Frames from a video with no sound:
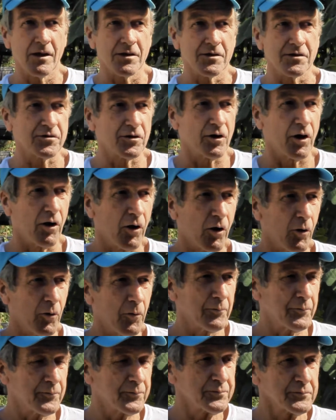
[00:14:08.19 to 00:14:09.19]
So
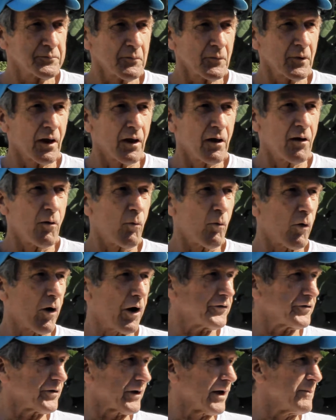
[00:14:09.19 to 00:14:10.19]
we're
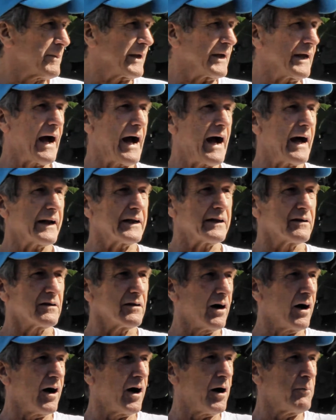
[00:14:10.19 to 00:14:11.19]
also going to be adding
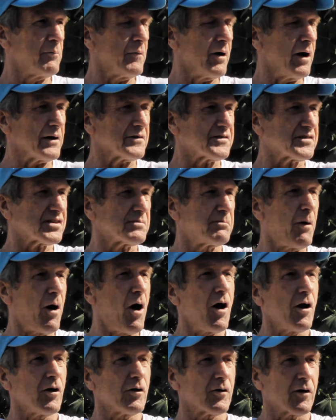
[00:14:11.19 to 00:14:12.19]
a
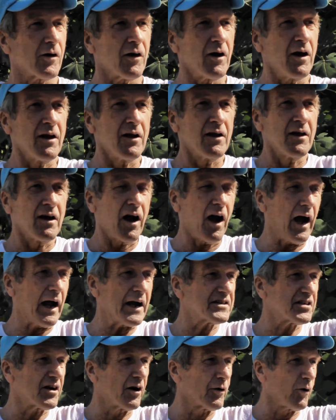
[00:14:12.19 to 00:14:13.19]
smaller high
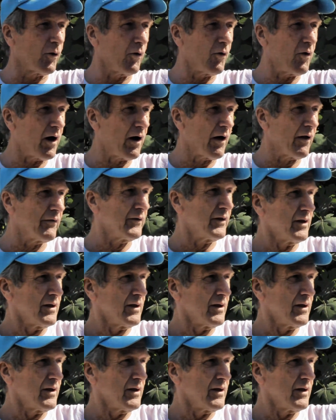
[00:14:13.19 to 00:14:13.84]
tunnel on